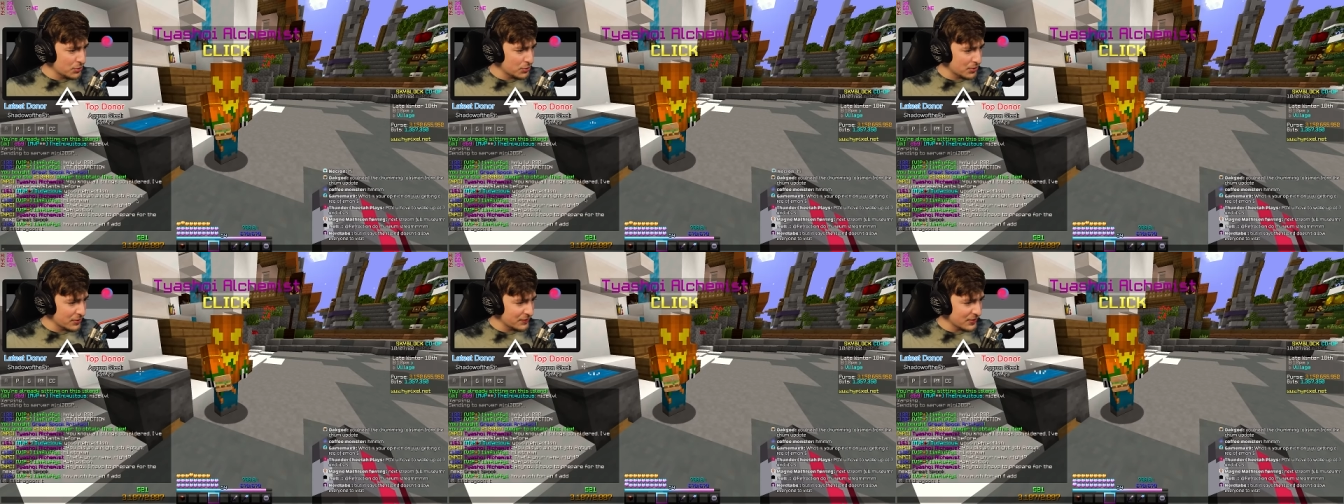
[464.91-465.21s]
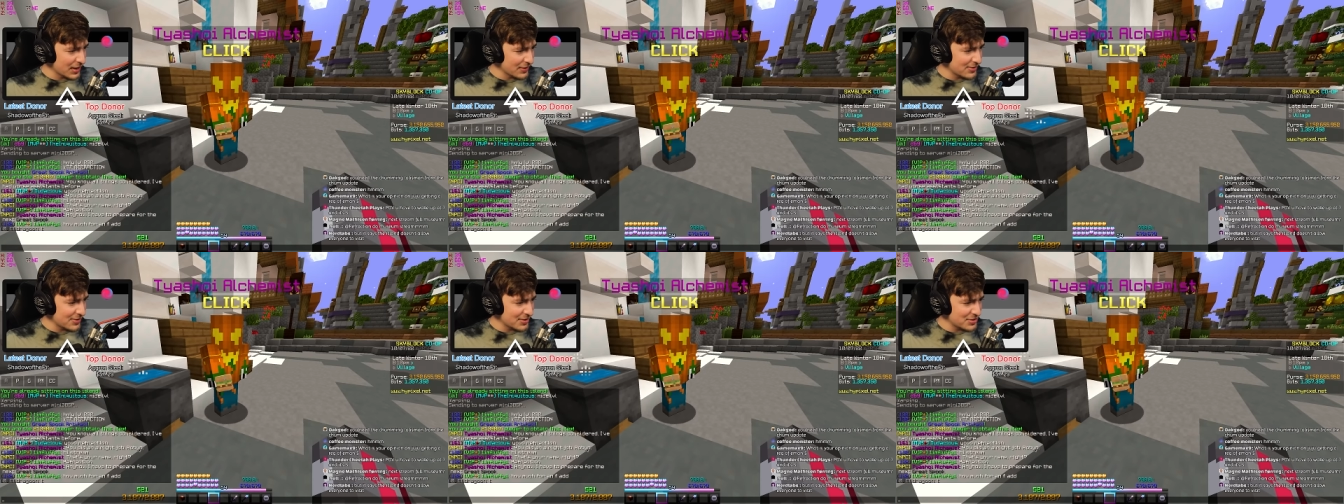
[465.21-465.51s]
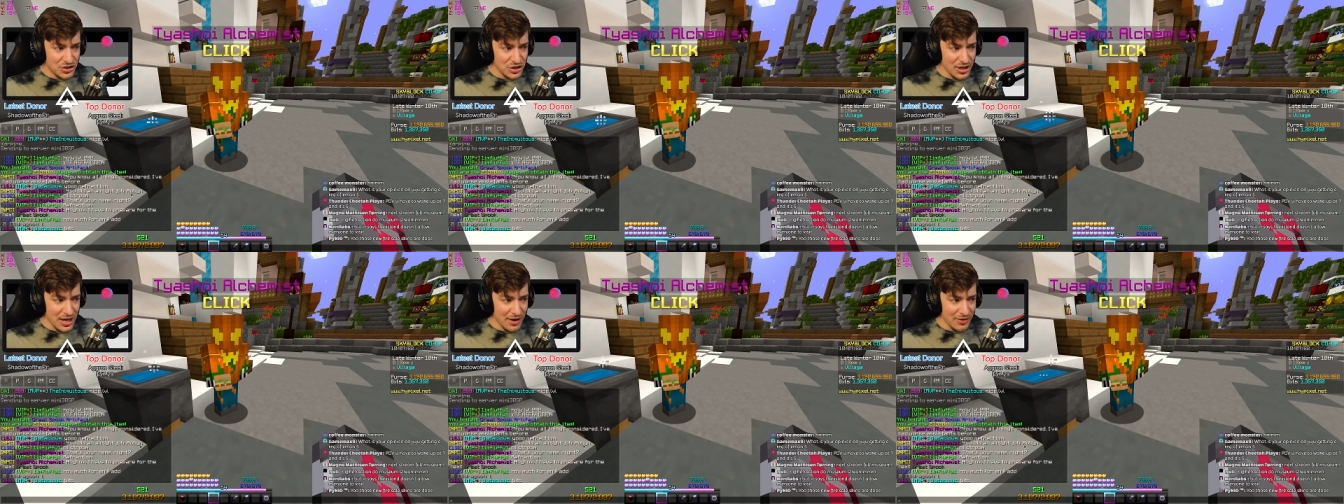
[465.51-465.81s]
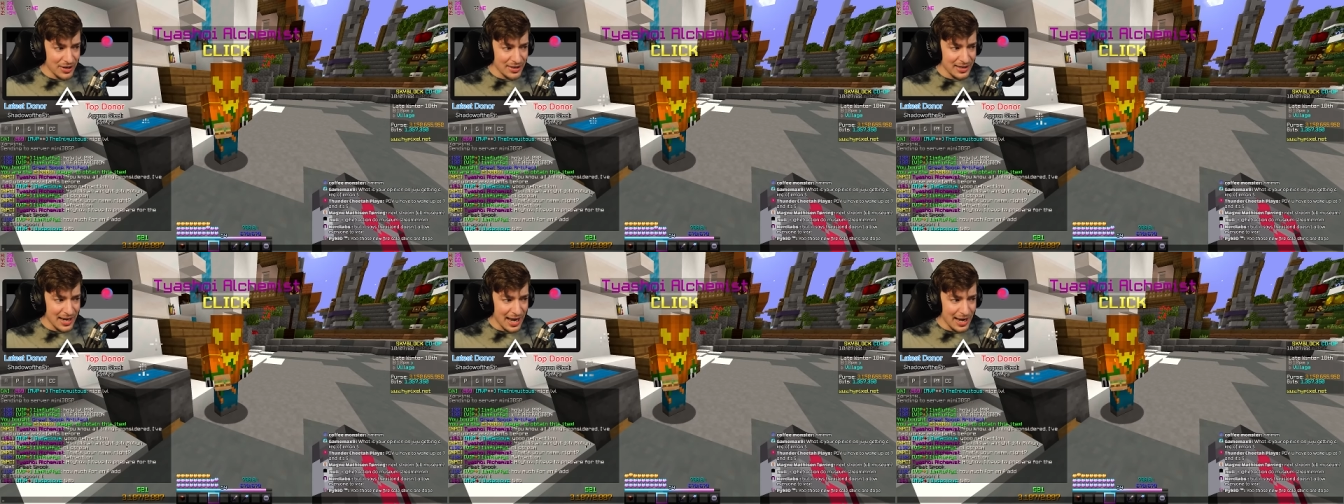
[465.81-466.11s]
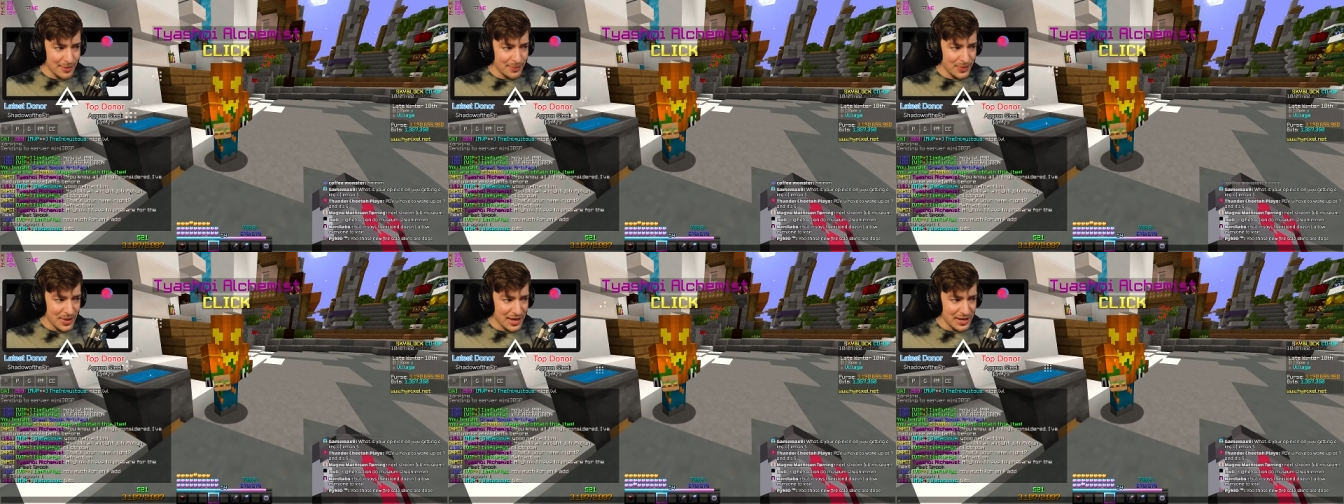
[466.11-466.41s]
or if that's the generic
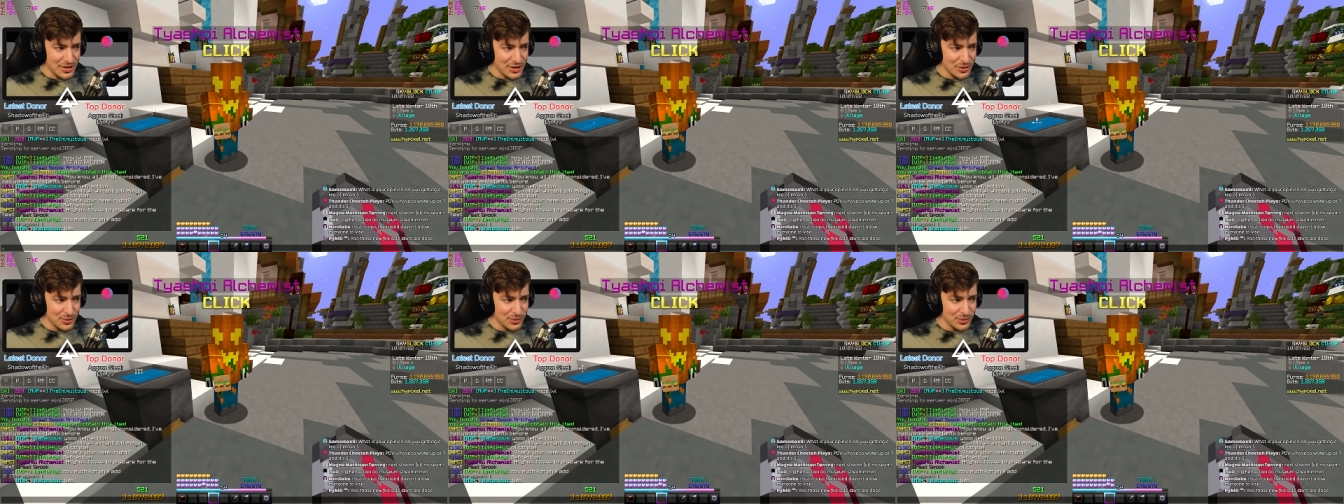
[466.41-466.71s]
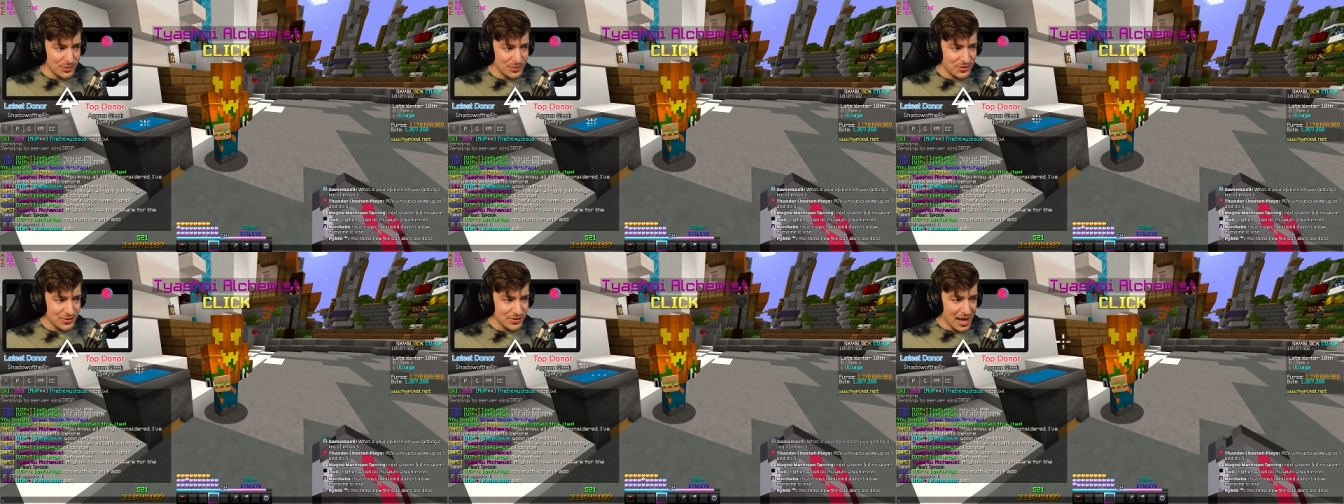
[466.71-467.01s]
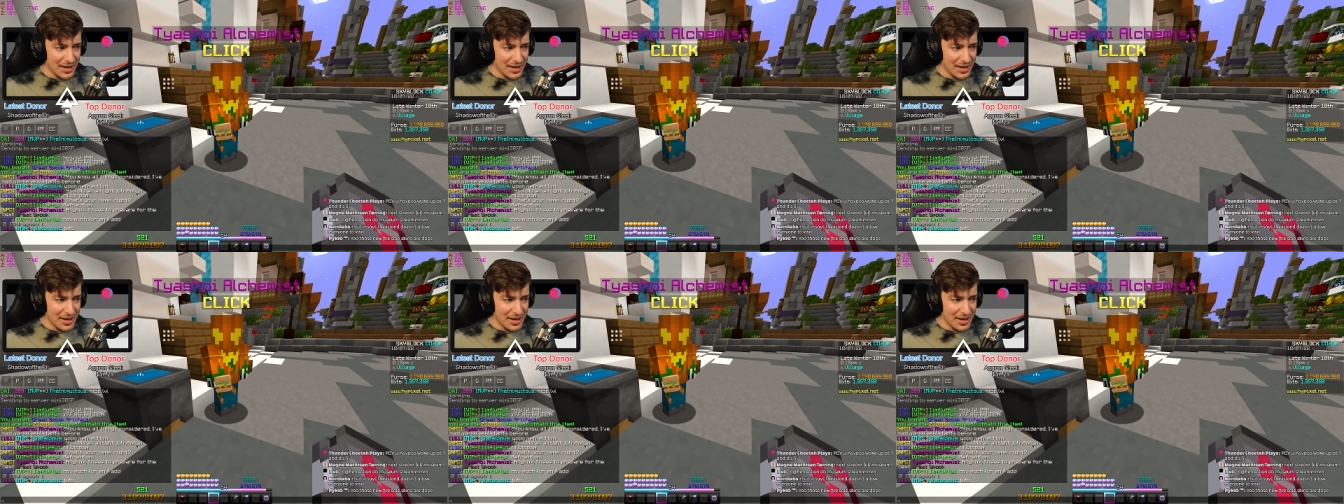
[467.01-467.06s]
name they use.